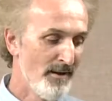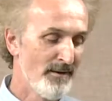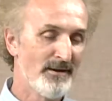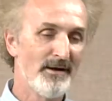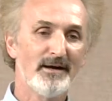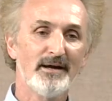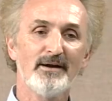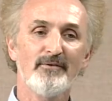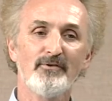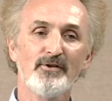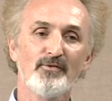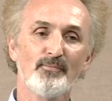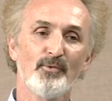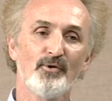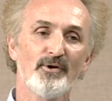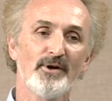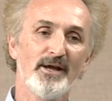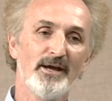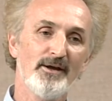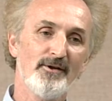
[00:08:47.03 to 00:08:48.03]
Now every
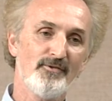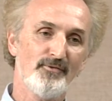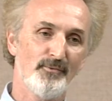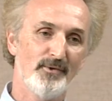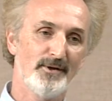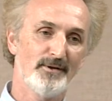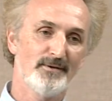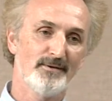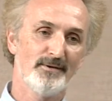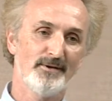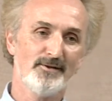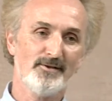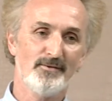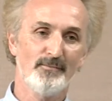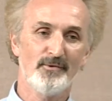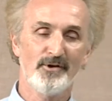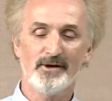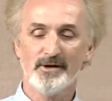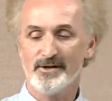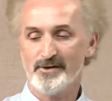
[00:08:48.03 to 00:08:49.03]
sport has one. That's the
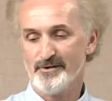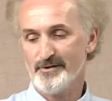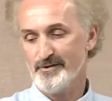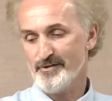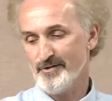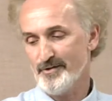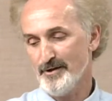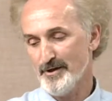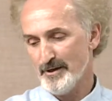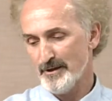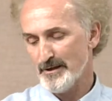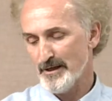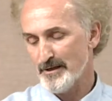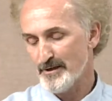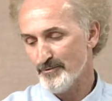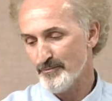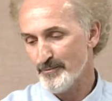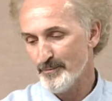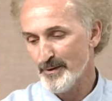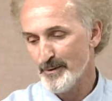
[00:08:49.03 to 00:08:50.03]
miraculous thing. I
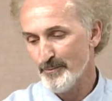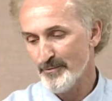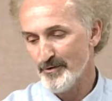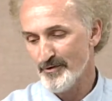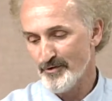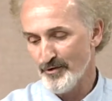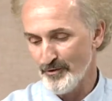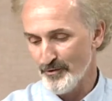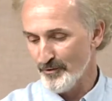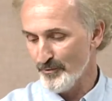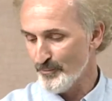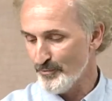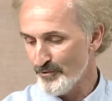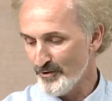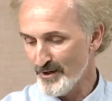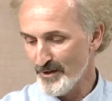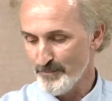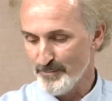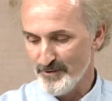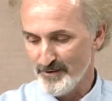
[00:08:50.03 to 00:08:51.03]
can remember as a little
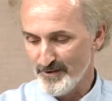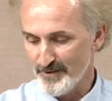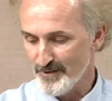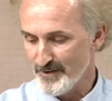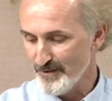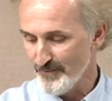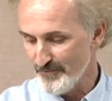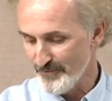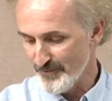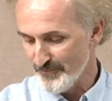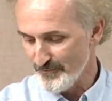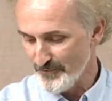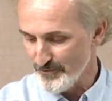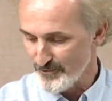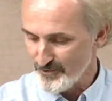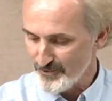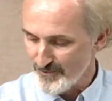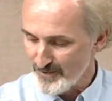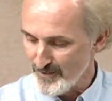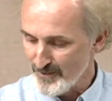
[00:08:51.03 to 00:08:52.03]
boy playing golf for the
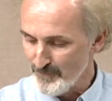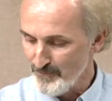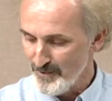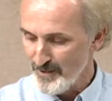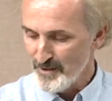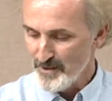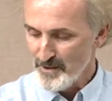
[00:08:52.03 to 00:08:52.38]
first time